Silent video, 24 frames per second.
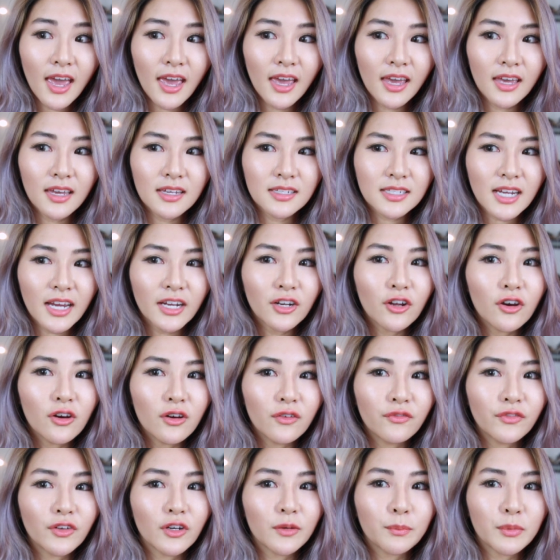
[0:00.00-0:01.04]
And I know
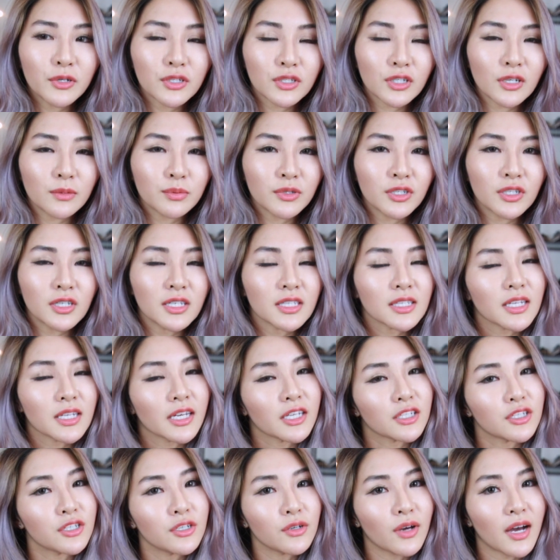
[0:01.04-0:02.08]
if your prescription is
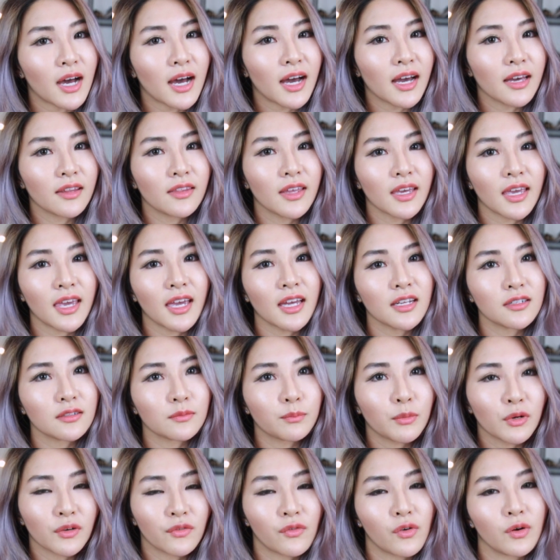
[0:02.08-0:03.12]
like too high, they can't
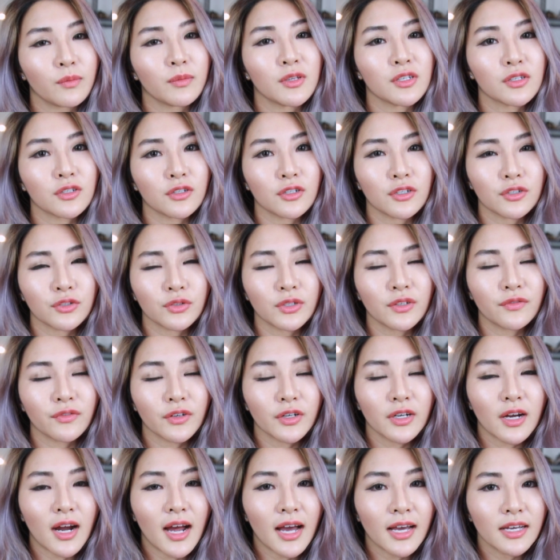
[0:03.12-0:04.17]
perform the surgery for
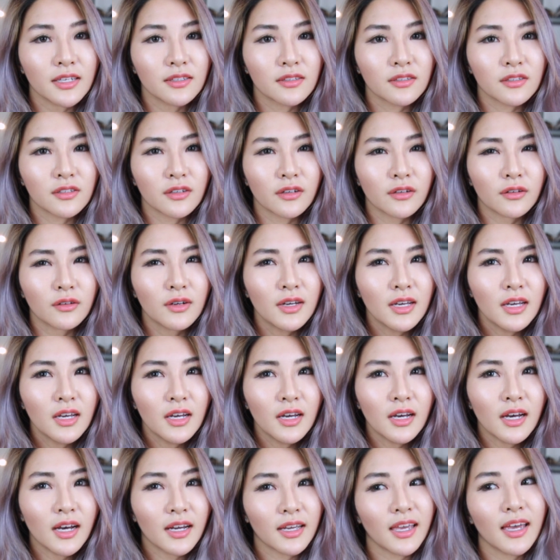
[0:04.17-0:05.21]
your eyes. So
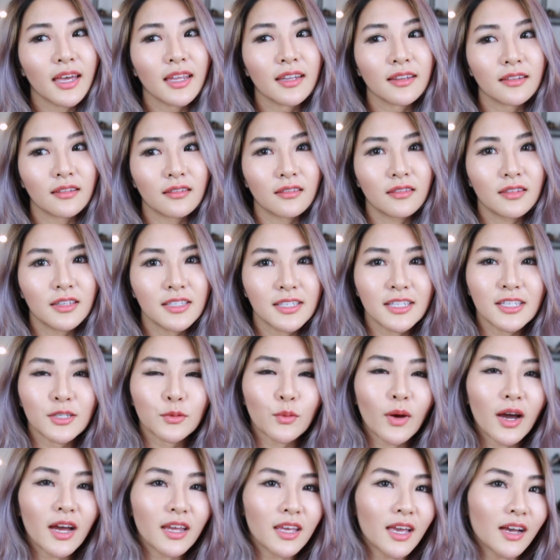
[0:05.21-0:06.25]
again, this is
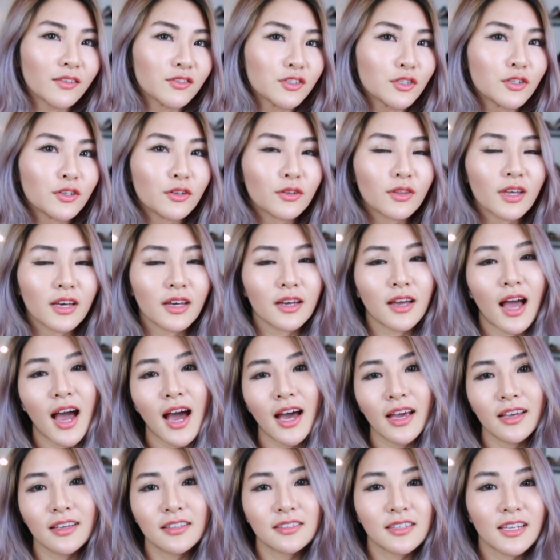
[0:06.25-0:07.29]
why you have to do the
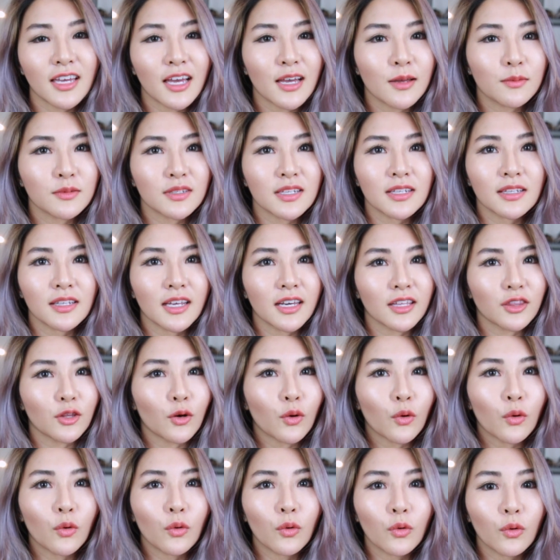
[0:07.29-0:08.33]
eye exams and like
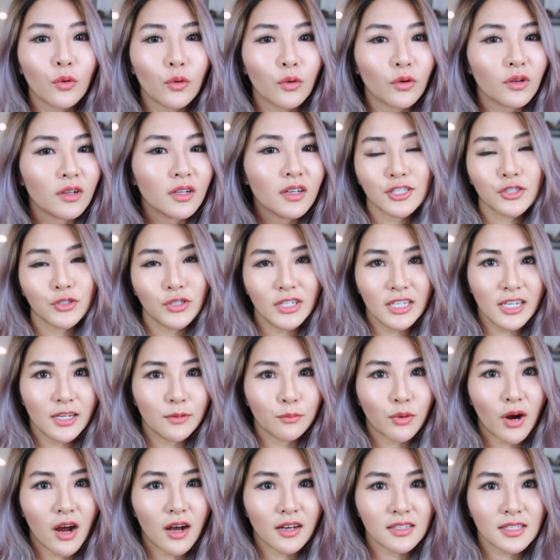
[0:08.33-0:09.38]
the whole
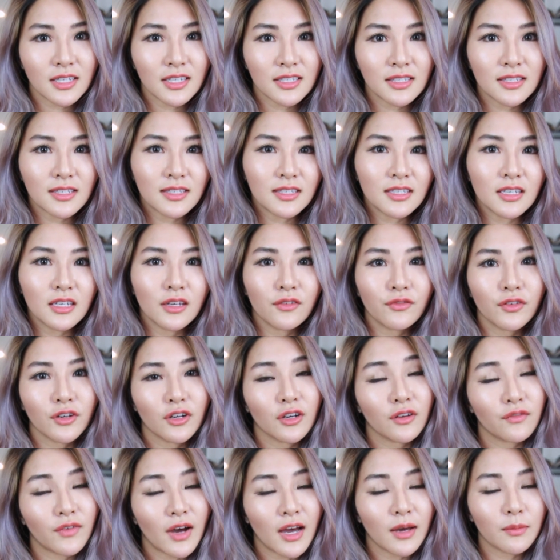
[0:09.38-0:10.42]
screening process to see if
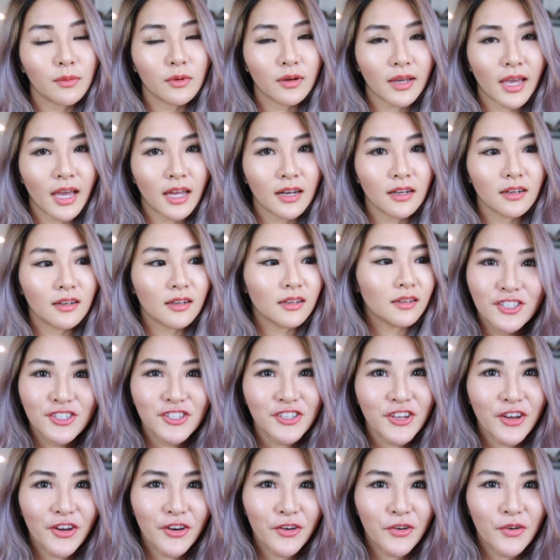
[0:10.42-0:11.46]
you're a viable candidate.
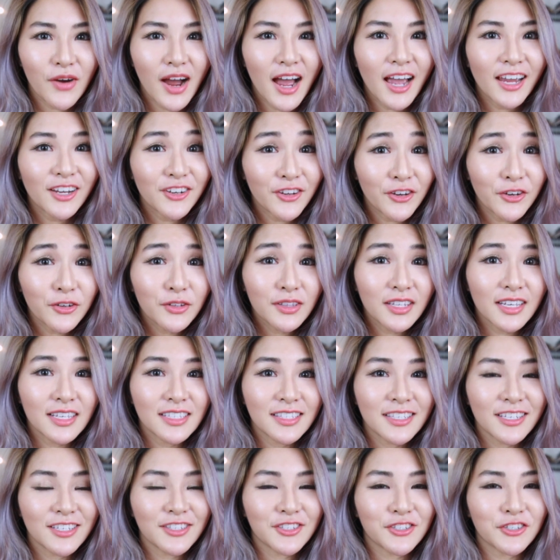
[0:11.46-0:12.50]
So I know
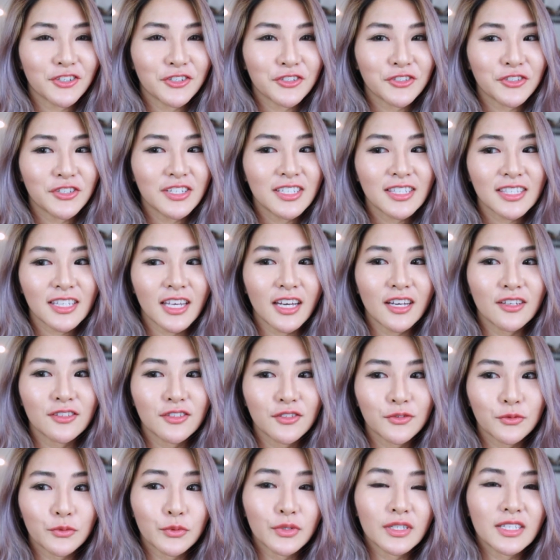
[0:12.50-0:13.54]
LASIK surgery
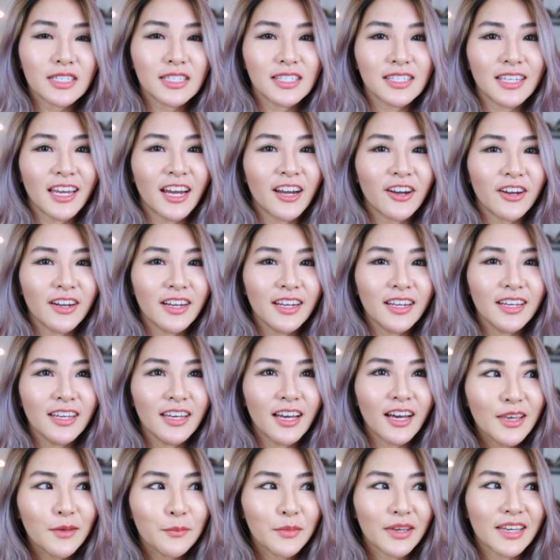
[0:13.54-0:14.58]
sounds really
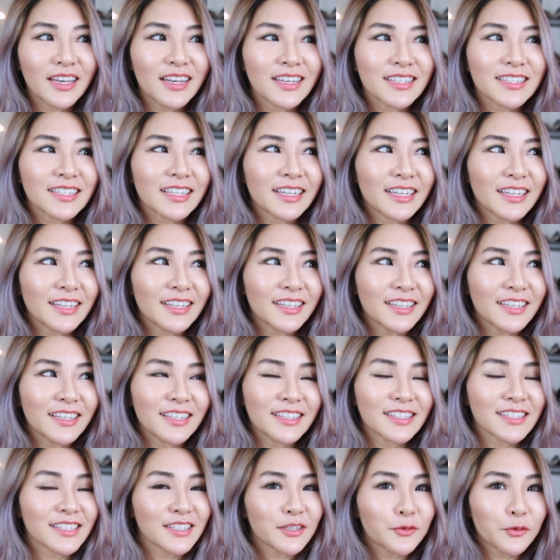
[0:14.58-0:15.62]
scary because like
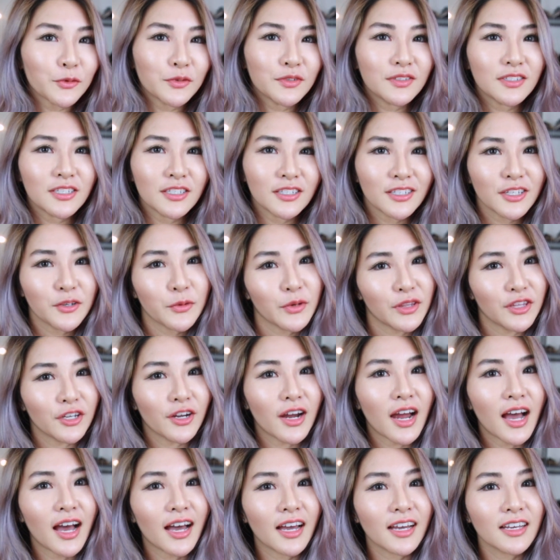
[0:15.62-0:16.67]
it's dealing with
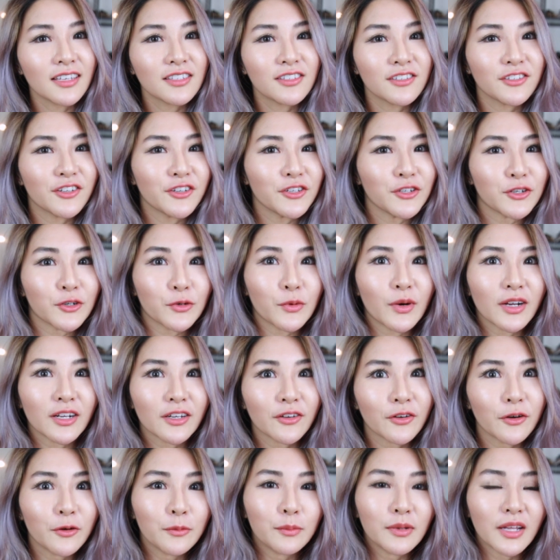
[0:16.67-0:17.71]
your eyes, you don't want
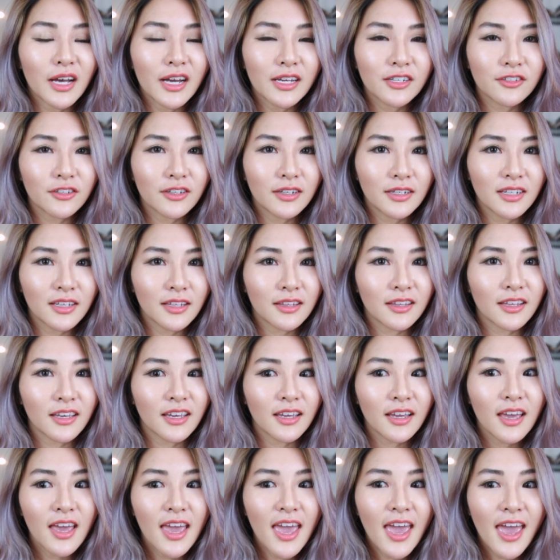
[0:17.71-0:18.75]
to go blind or
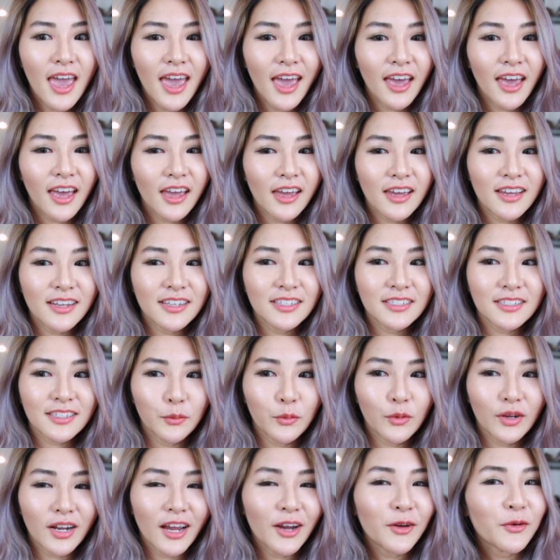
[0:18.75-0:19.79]
anything. And
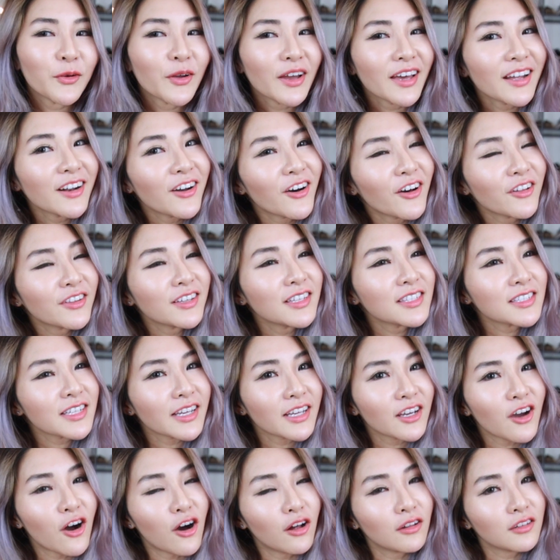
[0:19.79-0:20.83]
when I read all these
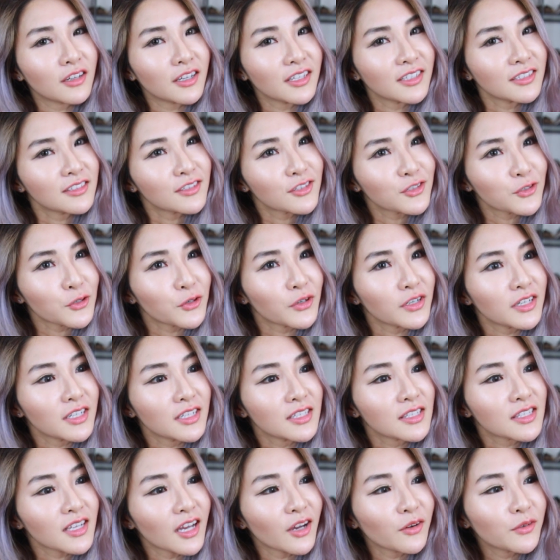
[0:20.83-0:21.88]
like online
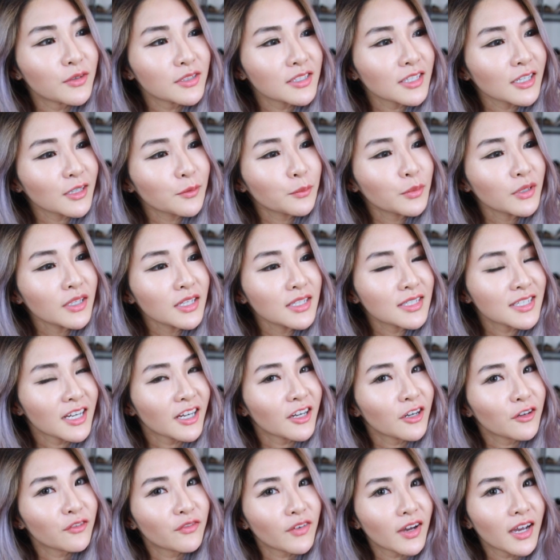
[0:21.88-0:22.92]
stories, I was like pretty
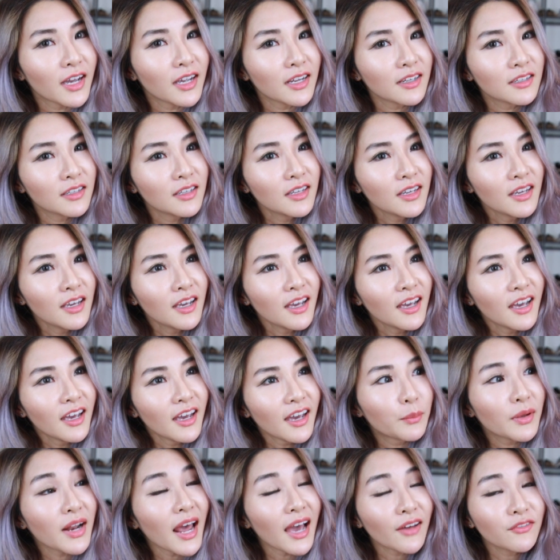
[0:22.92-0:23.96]
terrified.
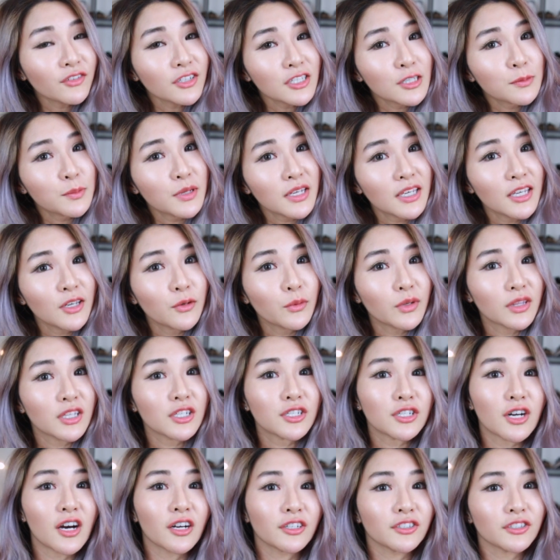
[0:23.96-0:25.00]
But after speaking with
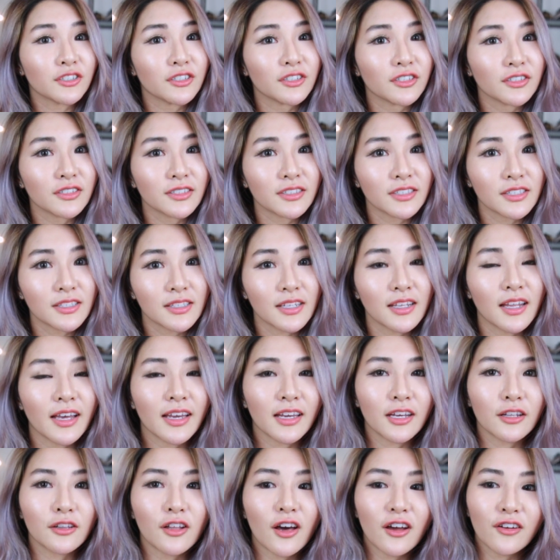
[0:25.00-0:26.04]
the doctor,
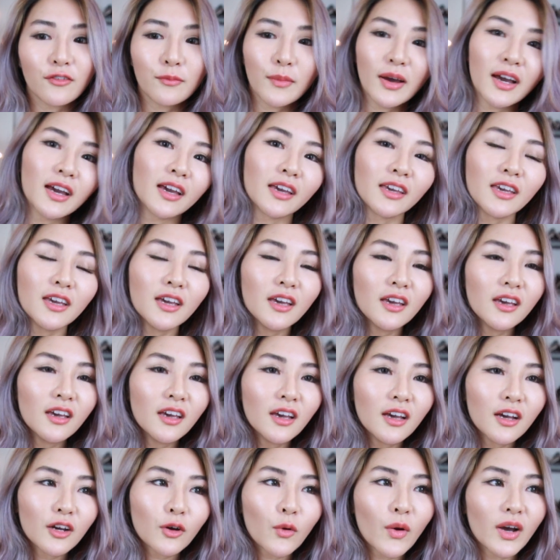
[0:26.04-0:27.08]
like a lot of my
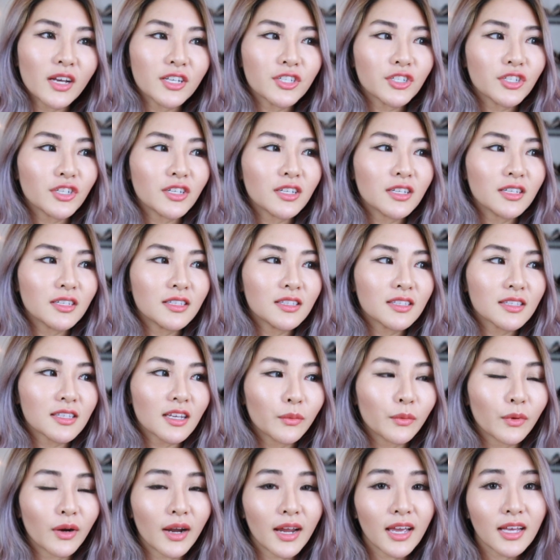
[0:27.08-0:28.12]
questions
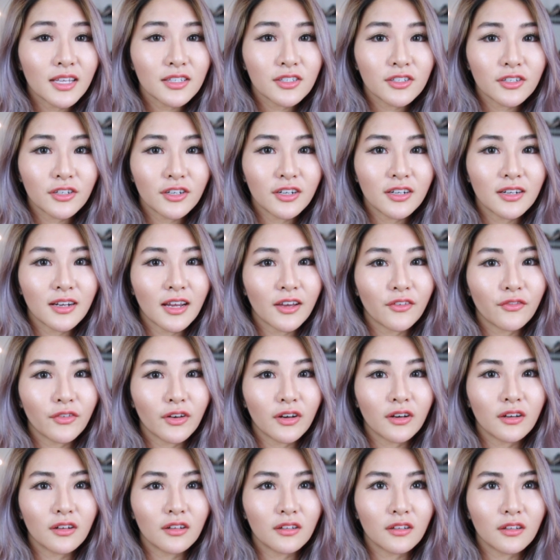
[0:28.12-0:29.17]
were answered and I
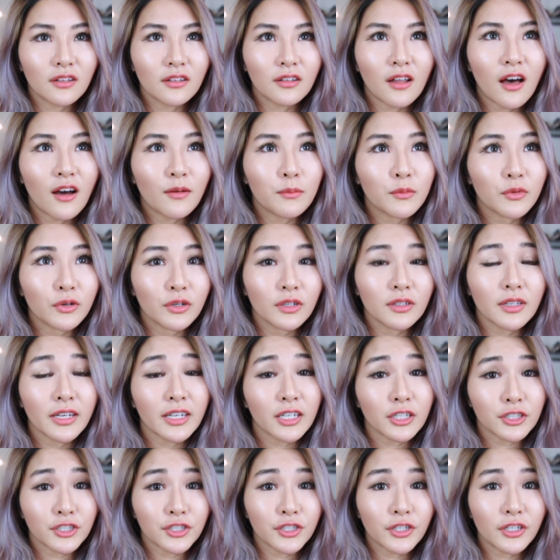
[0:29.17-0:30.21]
felt a lot more
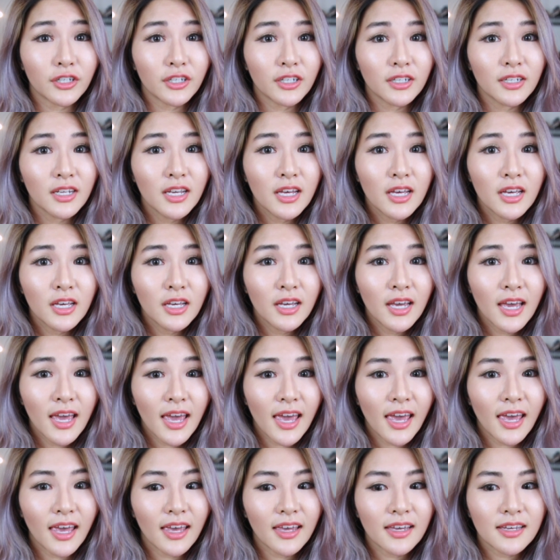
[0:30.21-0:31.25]
like assured.
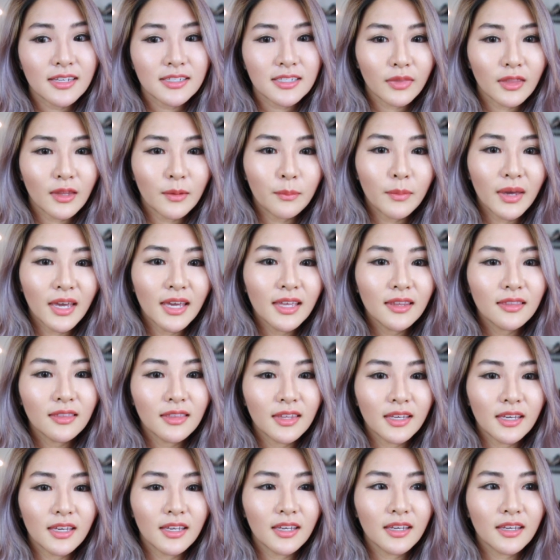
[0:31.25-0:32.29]
And the main
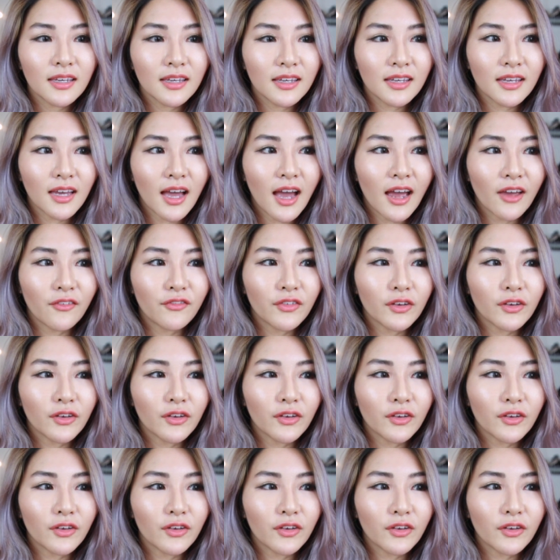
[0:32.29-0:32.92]
thing I